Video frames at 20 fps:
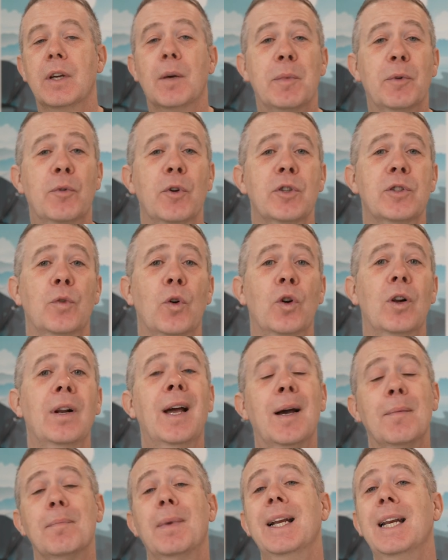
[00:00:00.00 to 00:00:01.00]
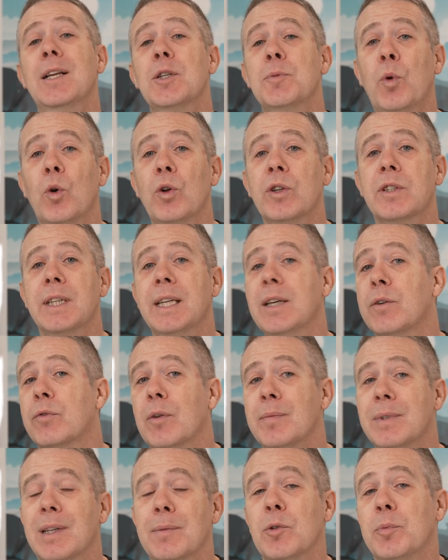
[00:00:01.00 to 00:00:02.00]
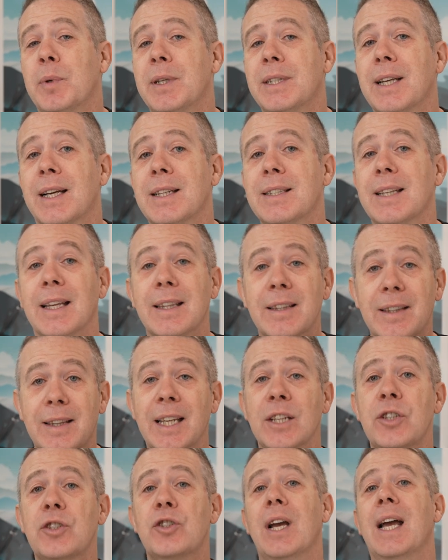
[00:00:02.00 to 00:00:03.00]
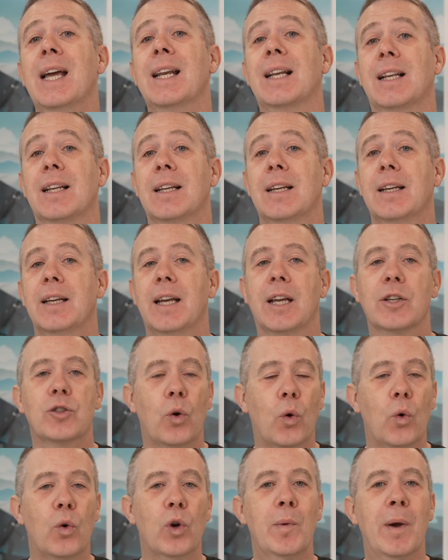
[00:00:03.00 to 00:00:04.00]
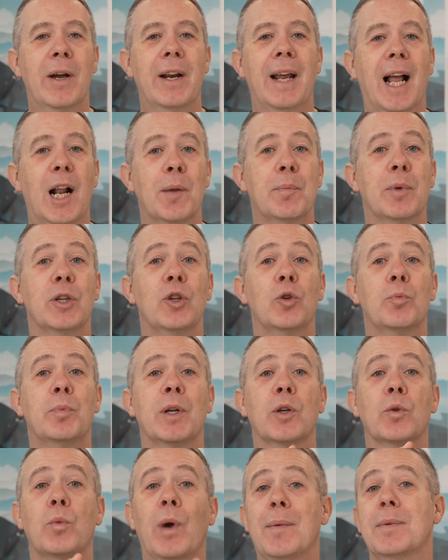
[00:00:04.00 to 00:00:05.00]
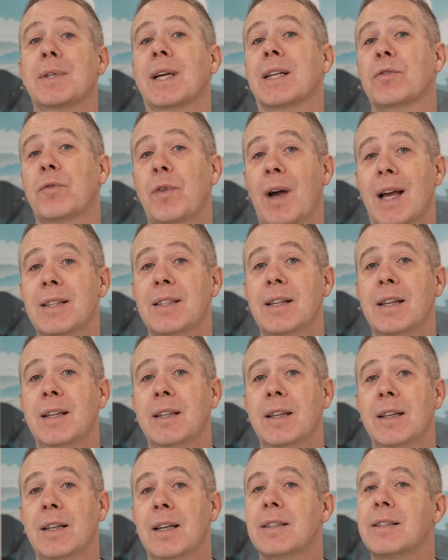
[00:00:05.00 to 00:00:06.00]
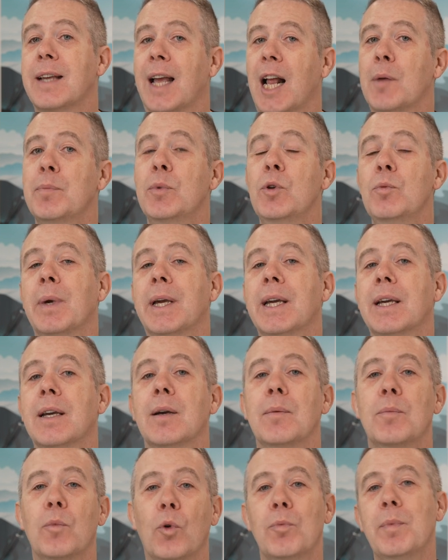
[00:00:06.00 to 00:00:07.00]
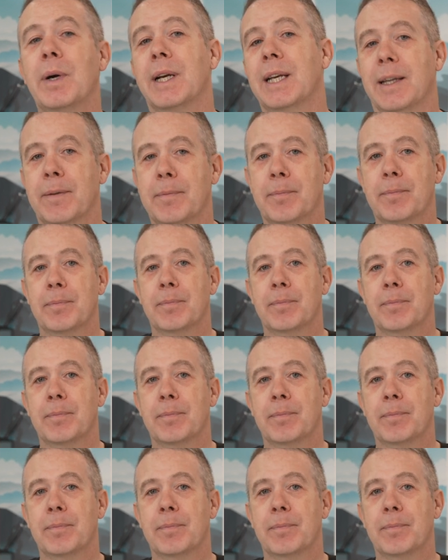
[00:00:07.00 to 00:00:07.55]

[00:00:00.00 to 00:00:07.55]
But first of all, my name is Paul C from WP Tuts and this channel is all about helping you build websites faster to help you make more money.